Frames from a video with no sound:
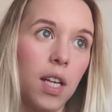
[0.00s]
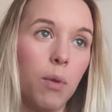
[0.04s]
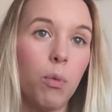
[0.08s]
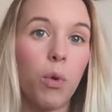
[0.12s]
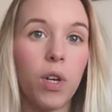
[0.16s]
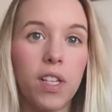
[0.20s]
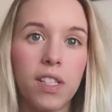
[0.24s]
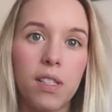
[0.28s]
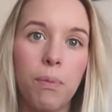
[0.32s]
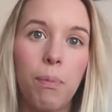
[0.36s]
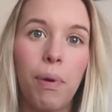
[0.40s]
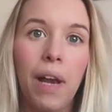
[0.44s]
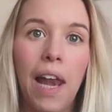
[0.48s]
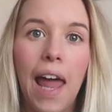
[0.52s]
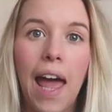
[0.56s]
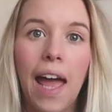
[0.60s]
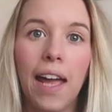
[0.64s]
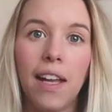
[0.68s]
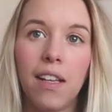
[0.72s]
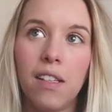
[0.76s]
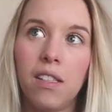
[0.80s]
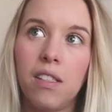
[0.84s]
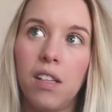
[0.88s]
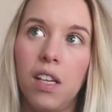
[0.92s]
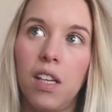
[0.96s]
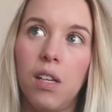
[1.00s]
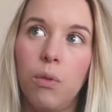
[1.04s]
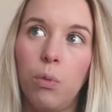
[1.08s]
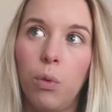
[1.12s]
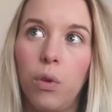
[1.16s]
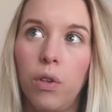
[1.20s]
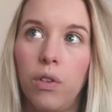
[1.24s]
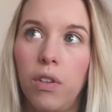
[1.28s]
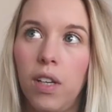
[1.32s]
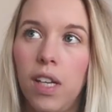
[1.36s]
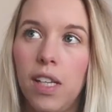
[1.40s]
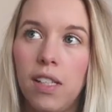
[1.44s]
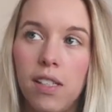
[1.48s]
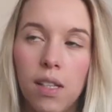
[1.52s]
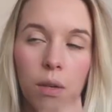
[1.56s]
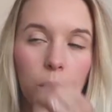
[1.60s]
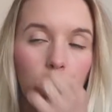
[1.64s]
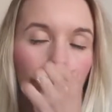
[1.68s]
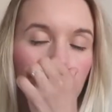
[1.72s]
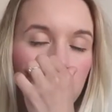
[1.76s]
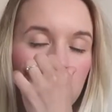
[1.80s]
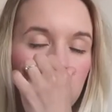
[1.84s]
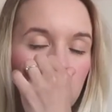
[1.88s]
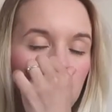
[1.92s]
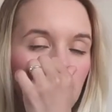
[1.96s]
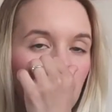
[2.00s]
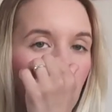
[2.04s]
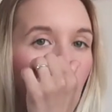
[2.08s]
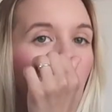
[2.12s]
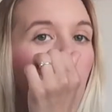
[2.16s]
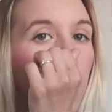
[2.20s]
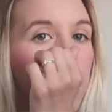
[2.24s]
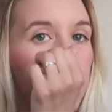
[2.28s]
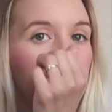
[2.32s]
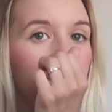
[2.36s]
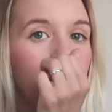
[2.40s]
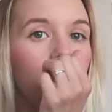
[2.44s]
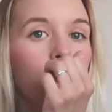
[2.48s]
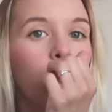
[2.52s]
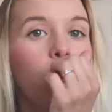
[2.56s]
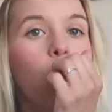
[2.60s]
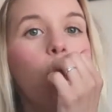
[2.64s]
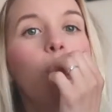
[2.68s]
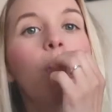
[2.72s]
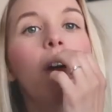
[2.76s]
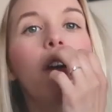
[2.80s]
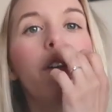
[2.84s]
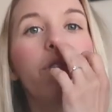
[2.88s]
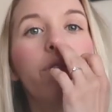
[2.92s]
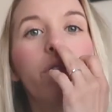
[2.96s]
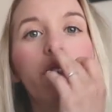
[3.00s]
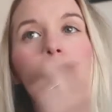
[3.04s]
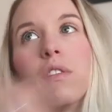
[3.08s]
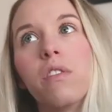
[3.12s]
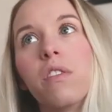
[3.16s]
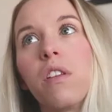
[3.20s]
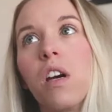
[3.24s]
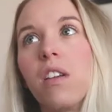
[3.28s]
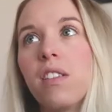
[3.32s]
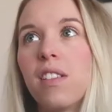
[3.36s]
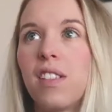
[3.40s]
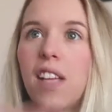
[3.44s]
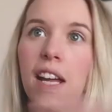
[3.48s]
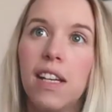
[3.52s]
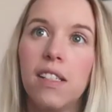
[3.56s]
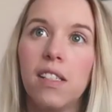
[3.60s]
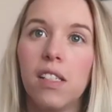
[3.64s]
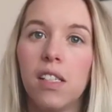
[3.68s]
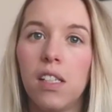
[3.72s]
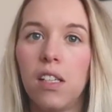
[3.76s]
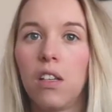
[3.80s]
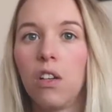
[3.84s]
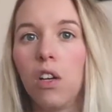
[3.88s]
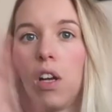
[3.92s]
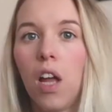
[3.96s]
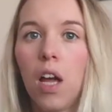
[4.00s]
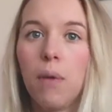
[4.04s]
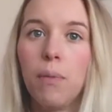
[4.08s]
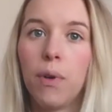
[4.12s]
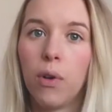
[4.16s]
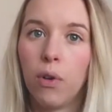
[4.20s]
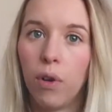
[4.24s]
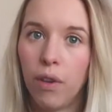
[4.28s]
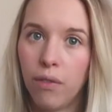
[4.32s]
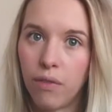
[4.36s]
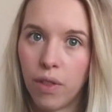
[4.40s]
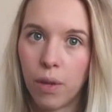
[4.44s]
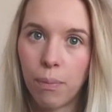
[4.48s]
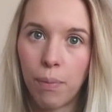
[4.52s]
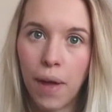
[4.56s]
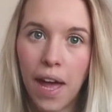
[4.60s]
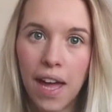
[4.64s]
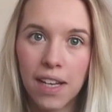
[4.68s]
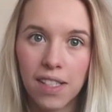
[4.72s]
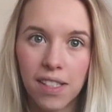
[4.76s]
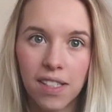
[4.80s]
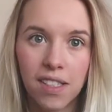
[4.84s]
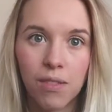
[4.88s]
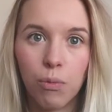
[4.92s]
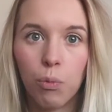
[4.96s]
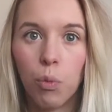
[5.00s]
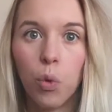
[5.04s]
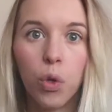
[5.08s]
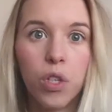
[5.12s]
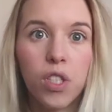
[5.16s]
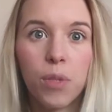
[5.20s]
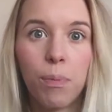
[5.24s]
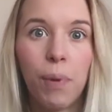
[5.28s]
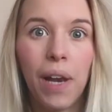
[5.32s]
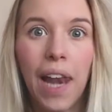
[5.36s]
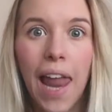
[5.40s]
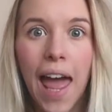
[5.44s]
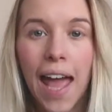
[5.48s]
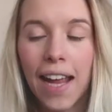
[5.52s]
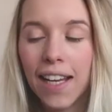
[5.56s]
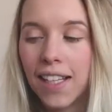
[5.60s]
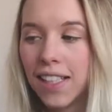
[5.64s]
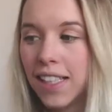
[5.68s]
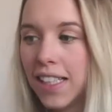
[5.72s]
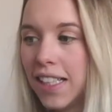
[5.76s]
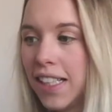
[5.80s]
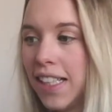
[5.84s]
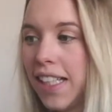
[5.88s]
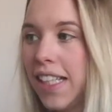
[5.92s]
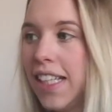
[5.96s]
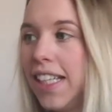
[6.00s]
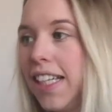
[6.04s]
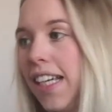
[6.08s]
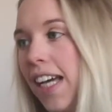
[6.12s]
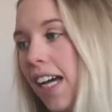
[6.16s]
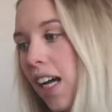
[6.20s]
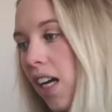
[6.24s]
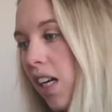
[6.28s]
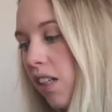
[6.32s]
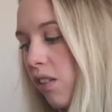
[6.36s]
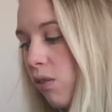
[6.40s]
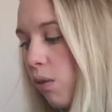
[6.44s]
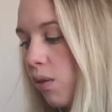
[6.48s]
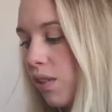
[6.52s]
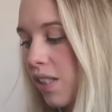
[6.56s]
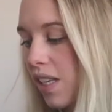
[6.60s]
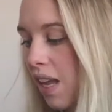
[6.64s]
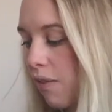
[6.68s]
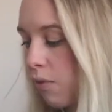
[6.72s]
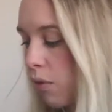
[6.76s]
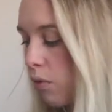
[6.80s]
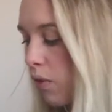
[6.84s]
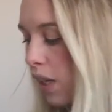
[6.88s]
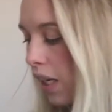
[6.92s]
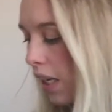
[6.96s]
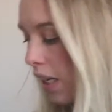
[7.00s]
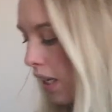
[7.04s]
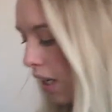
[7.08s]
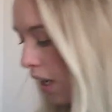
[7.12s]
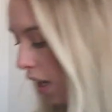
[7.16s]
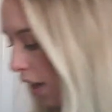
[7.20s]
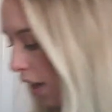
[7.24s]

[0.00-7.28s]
wanted to play, so he didn't want to nurse. He'd roll over and start standing and climbing all over the bed and want to play. so it's never really